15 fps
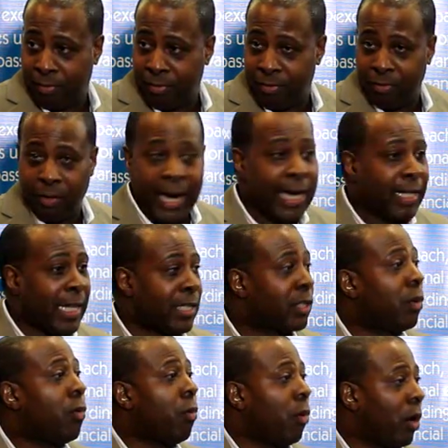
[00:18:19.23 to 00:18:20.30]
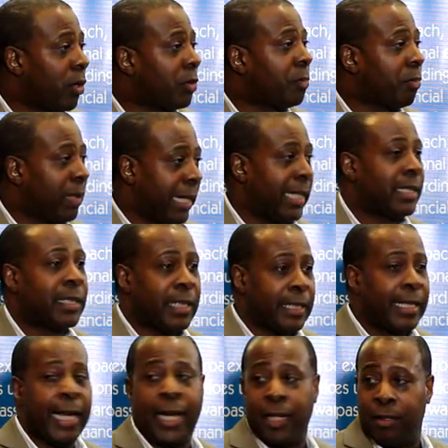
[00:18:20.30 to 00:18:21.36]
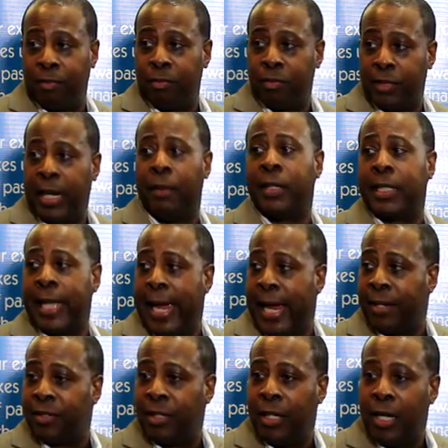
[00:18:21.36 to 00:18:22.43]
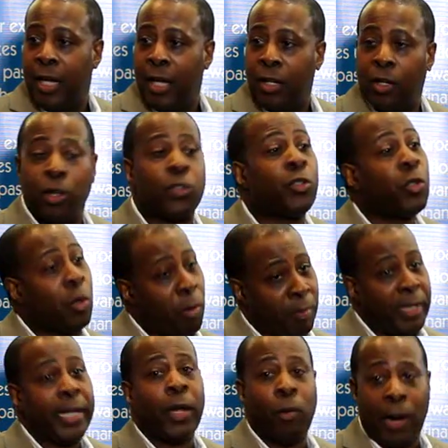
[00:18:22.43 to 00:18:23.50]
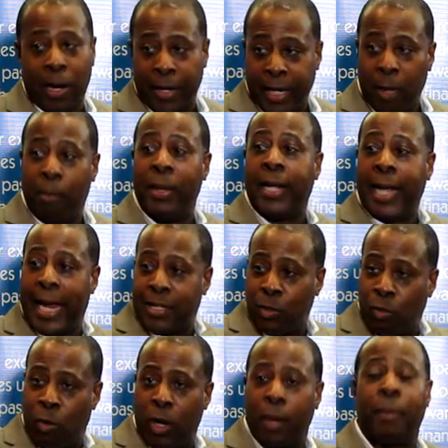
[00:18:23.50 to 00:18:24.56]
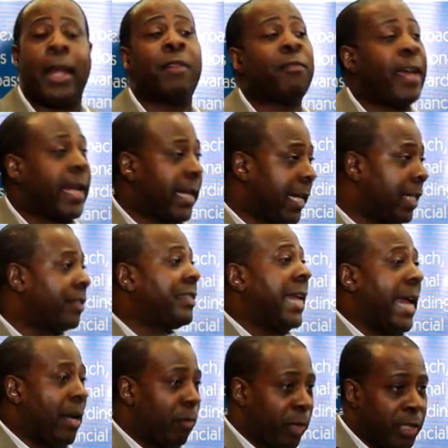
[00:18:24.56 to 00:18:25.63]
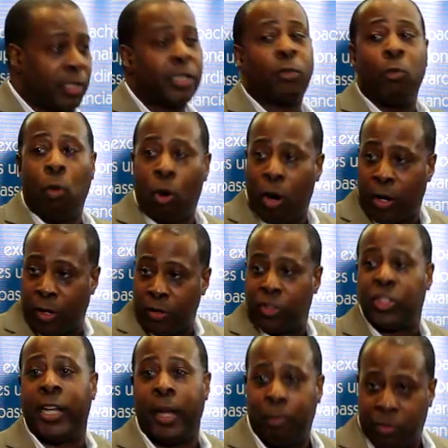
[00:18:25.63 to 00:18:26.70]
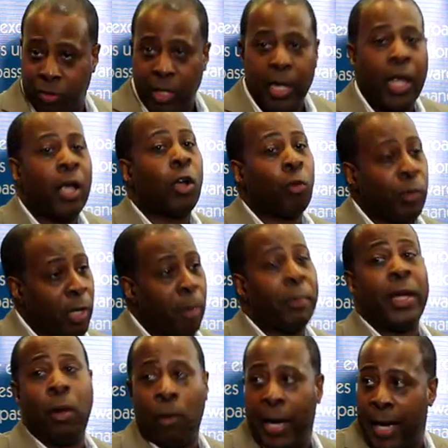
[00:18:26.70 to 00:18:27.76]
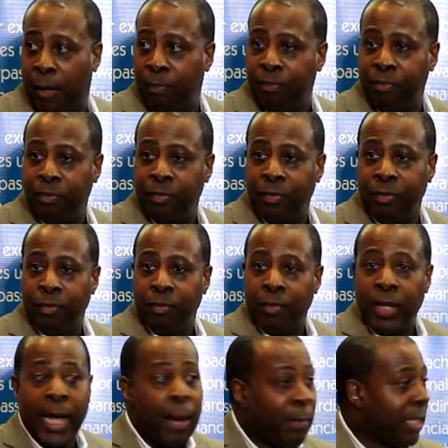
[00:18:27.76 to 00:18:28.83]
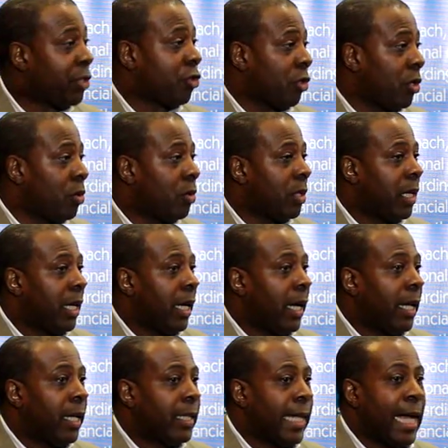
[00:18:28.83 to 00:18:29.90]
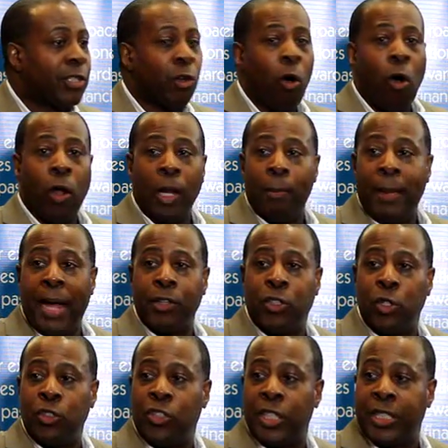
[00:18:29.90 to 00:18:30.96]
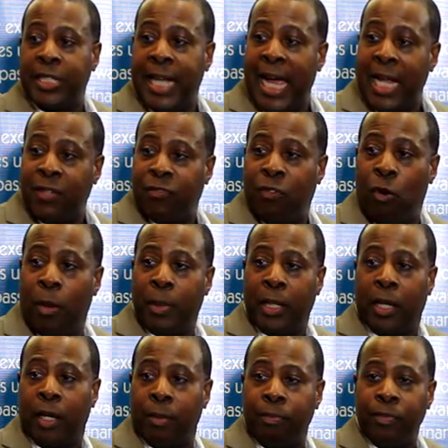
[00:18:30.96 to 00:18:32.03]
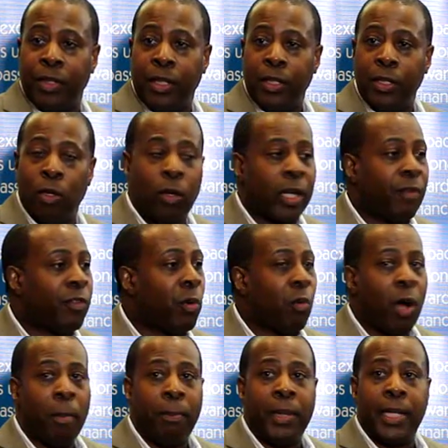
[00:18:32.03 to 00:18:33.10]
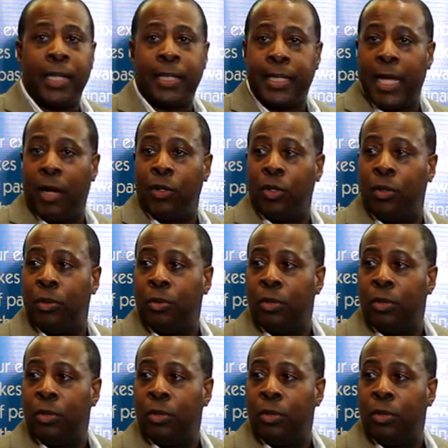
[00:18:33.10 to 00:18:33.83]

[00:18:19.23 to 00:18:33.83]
Right? That's the worst place to take Terrence Cash. Because you're going to be there a while. Get a big glass of water. Matter of fact, get a sandwich, water, chips. Because we're going to be a while. I mean, it's true. That's all about your success formula. Look, if you want me to tell you